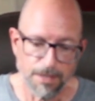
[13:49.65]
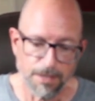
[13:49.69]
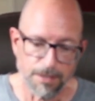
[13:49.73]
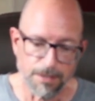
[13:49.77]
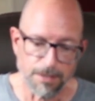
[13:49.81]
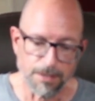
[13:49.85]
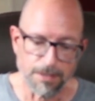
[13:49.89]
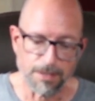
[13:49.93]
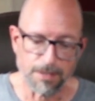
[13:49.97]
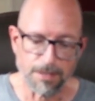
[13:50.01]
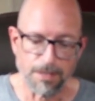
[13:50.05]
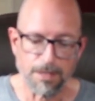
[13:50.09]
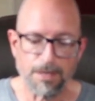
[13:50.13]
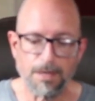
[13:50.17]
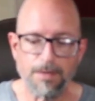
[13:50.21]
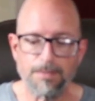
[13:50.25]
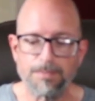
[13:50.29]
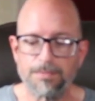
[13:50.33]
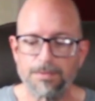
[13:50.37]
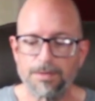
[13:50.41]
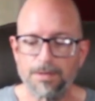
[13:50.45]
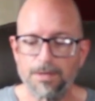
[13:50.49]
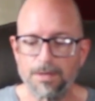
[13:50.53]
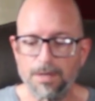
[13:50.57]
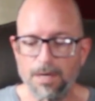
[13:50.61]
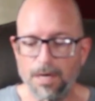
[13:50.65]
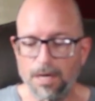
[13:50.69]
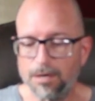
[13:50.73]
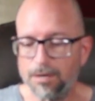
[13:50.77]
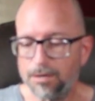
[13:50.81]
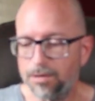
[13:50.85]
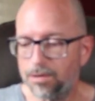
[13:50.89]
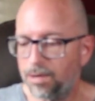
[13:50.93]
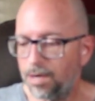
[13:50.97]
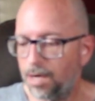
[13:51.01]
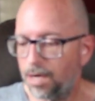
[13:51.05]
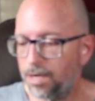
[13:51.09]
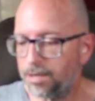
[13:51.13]
You get up there. I don't
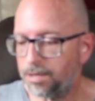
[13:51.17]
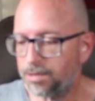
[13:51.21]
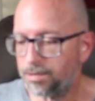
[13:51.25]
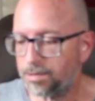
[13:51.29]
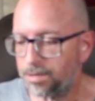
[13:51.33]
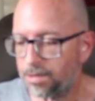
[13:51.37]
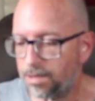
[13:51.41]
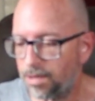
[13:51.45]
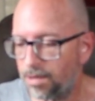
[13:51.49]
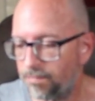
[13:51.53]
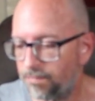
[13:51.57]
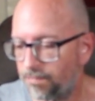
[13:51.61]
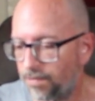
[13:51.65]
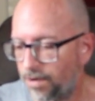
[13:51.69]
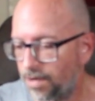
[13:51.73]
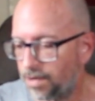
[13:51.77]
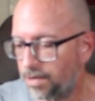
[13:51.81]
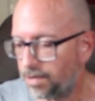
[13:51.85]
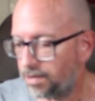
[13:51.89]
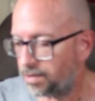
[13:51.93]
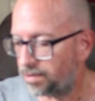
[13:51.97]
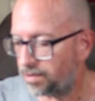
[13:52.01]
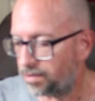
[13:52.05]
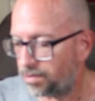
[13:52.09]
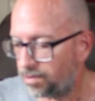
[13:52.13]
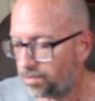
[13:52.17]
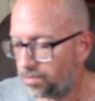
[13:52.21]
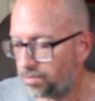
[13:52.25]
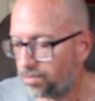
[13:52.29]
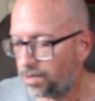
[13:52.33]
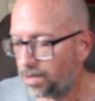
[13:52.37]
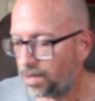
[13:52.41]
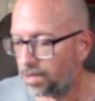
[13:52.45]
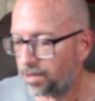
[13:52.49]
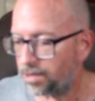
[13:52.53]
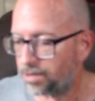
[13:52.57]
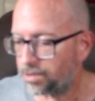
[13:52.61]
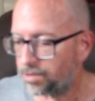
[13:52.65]
know how to. If I knew
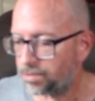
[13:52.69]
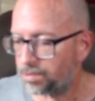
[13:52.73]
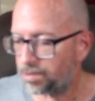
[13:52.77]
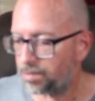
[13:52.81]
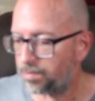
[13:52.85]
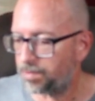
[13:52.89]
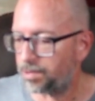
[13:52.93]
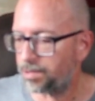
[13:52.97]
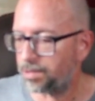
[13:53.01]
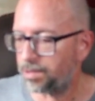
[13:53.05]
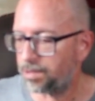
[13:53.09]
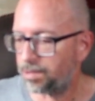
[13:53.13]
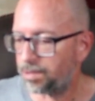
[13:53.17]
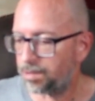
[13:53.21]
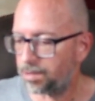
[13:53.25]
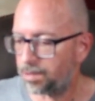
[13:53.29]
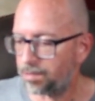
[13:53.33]
how to trim it